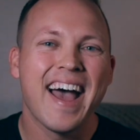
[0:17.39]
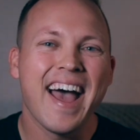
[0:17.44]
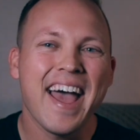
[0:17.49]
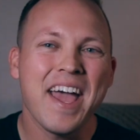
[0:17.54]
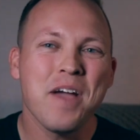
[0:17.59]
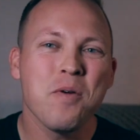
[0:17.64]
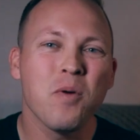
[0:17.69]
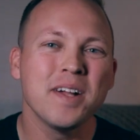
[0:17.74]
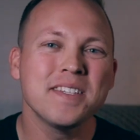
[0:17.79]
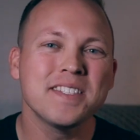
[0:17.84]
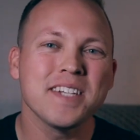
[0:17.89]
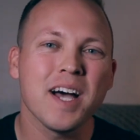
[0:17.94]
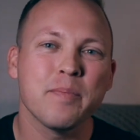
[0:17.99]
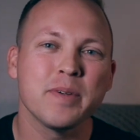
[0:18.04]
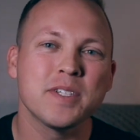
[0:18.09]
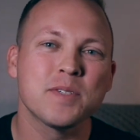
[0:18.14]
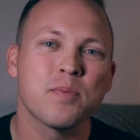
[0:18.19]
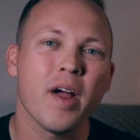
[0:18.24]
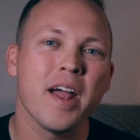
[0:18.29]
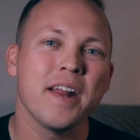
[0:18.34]
Hey, what's
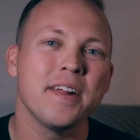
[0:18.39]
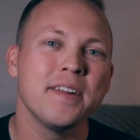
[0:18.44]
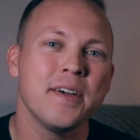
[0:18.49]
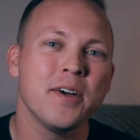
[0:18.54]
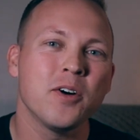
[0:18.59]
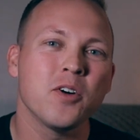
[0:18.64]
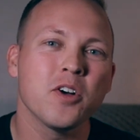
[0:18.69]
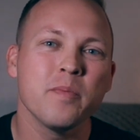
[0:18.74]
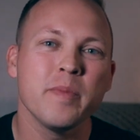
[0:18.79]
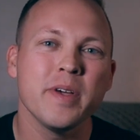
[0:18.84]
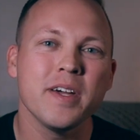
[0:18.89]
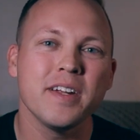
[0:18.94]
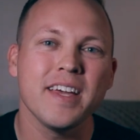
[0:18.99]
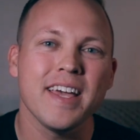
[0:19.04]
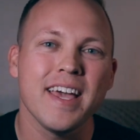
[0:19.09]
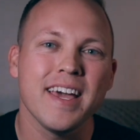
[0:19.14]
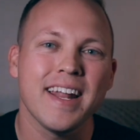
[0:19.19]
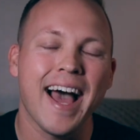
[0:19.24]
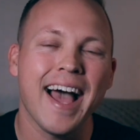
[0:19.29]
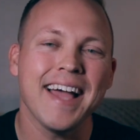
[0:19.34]
up? It's Brandon
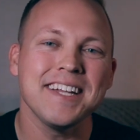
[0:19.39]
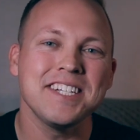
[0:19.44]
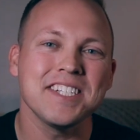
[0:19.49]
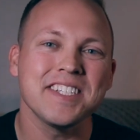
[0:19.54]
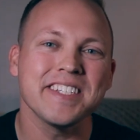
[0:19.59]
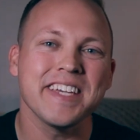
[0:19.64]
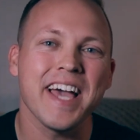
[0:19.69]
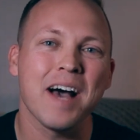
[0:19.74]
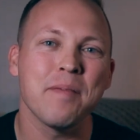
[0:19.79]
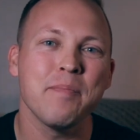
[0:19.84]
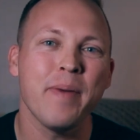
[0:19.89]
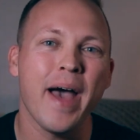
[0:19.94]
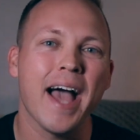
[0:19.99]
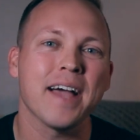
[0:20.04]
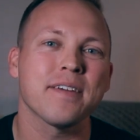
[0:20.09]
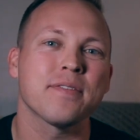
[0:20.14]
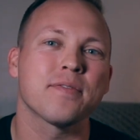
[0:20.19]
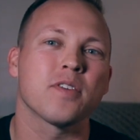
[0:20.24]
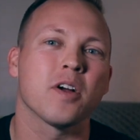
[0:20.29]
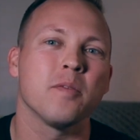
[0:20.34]
Hilgeman, and I just got
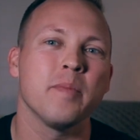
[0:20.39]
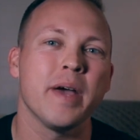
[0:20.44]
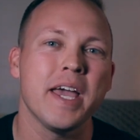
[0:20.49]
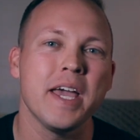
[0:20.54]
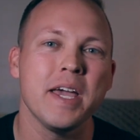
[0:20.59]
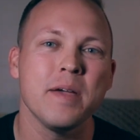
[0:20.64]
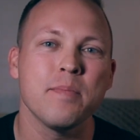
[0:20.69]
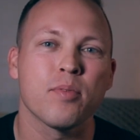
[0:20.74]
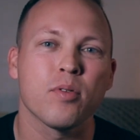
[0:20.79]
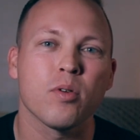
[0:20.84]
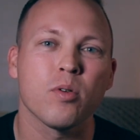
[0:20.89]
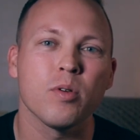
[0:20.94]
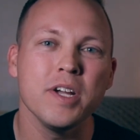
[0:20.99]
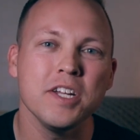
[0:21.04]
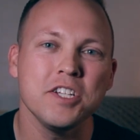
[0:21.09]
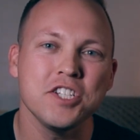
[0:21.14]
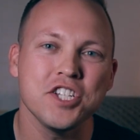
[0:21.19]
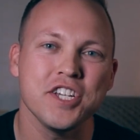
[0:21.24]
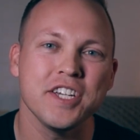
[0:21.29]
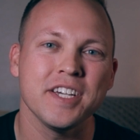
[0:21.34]
back from a
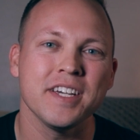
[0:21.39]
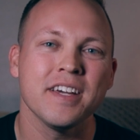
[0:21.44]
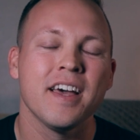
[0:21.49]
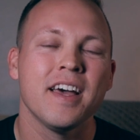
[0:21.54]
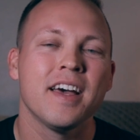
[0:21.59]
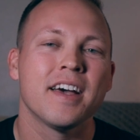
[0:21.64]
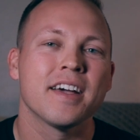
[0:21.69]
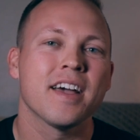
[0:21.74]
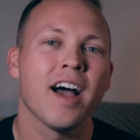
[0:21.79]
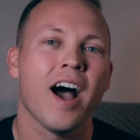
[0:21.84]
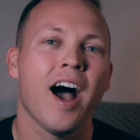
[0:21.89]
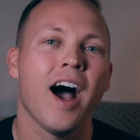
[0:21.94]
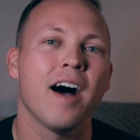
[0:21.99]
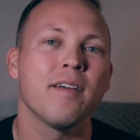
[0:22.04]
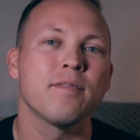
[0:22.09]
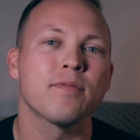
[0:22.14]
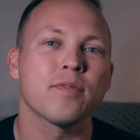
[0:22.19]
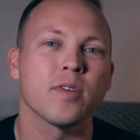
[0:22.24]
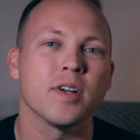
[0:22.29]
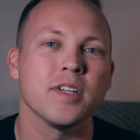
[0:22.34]
preaching
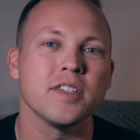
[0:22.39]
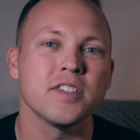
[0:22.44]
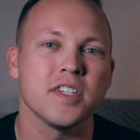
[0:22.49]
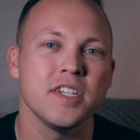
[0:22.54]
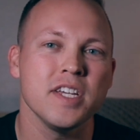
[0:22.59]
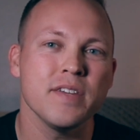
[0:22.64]
conference.